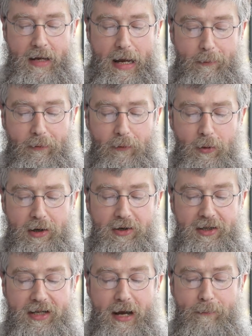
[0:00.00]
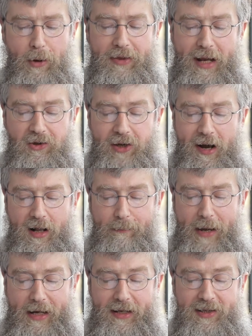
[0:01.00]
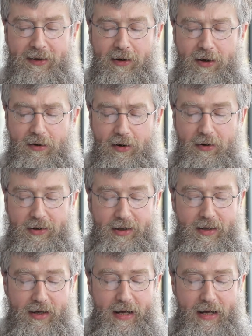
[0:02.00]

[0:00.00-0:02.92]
And before you could say, put that child back, it's not yours,